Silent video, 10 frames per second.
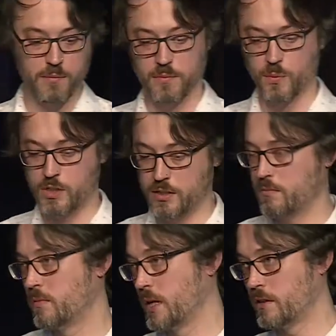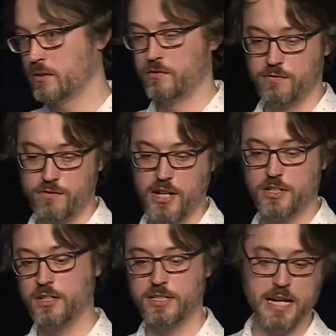which might include
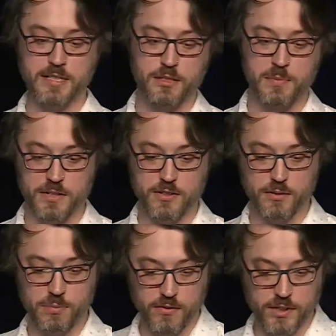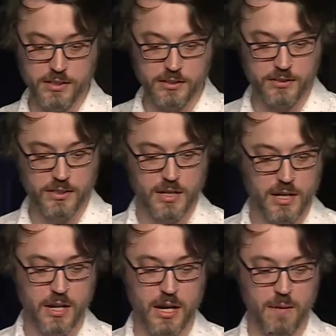freshness, access metrics, provenance,
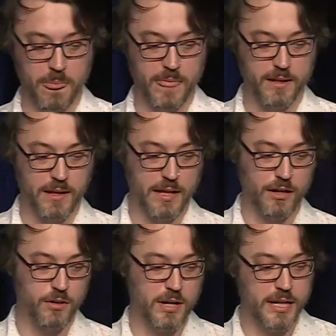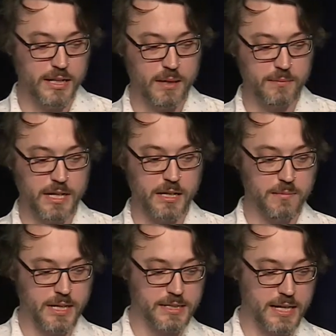allow creating and updating
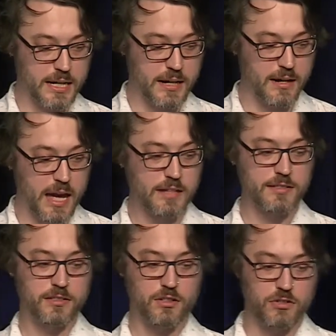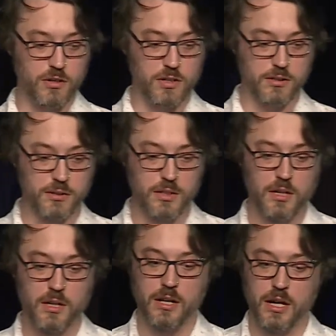metadata, access control,
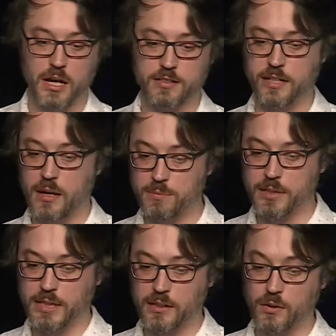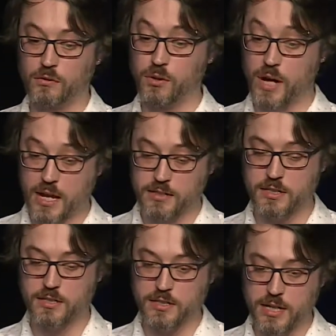sampling or raw
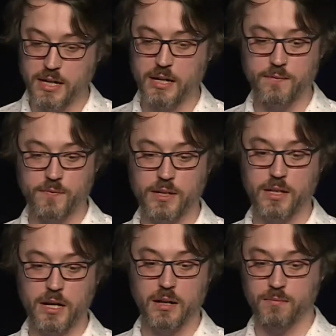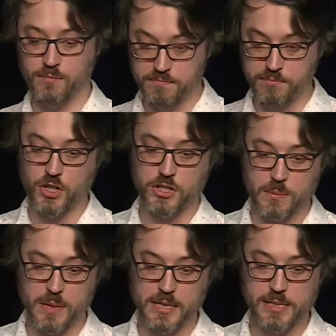access to data,
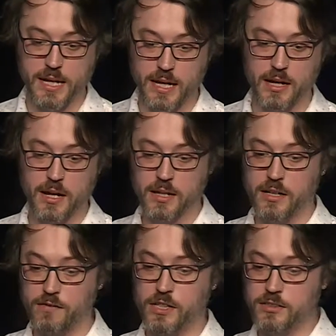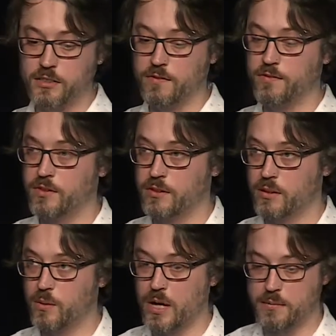searching metadata, governance of the
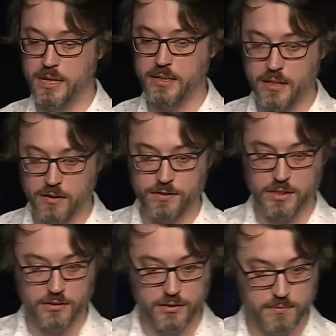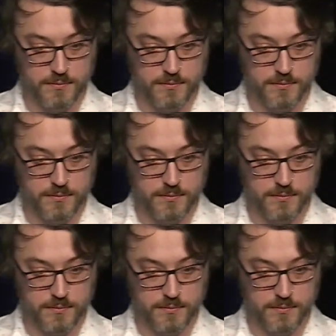required metadata fields.